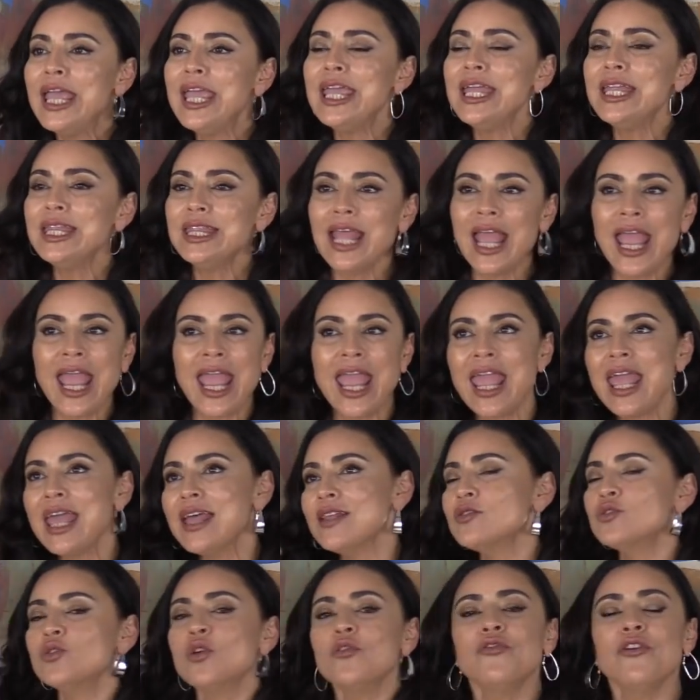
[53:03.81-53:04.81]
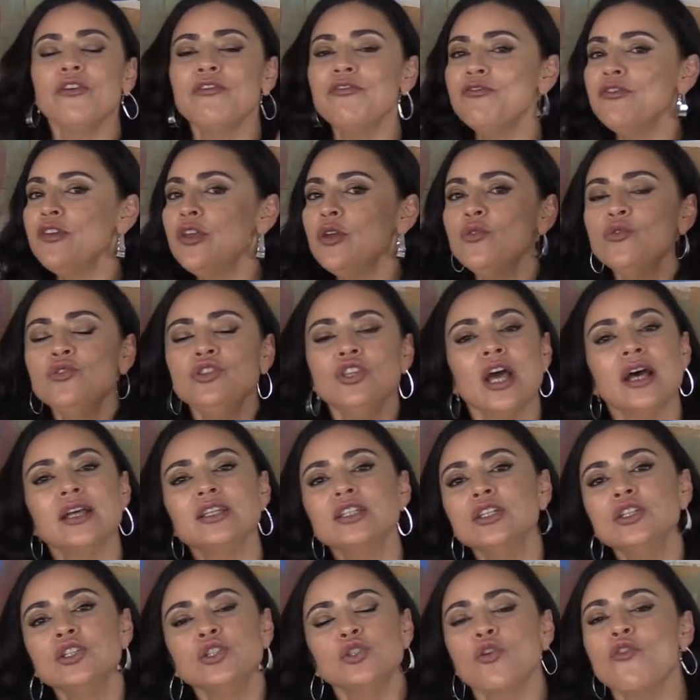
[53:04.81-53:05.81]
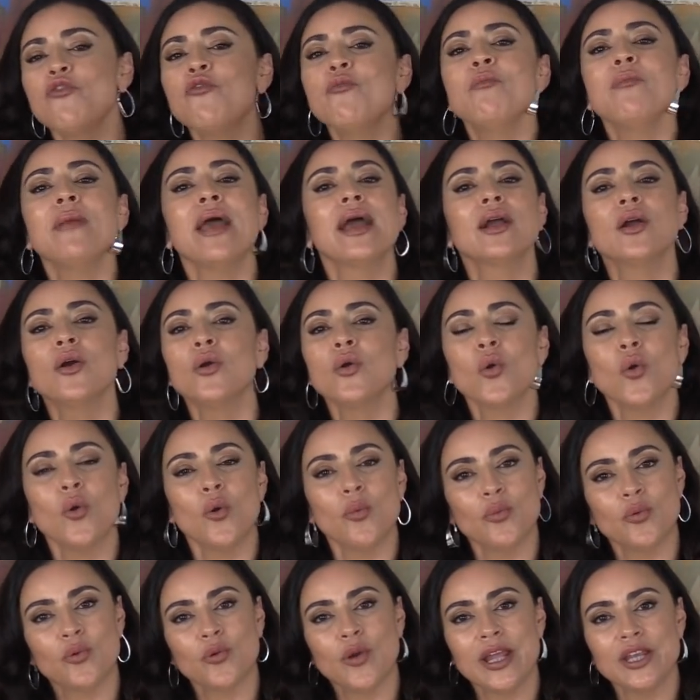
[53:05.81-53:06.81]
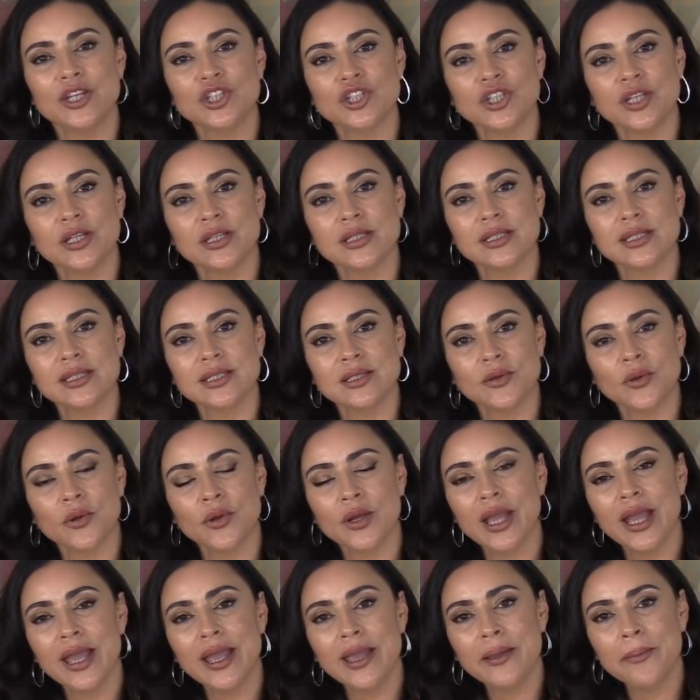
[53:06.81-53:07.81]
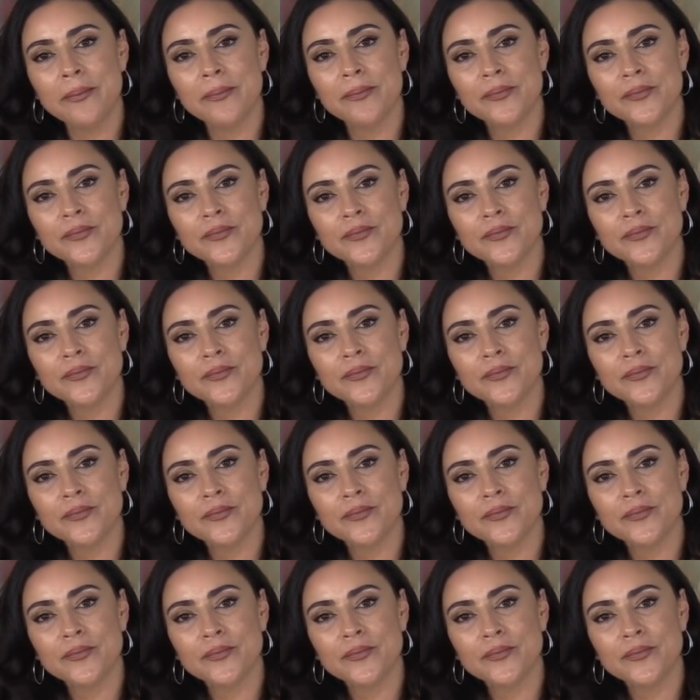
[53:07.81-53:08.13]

in the hands of a few dozens of mega corporations, okay?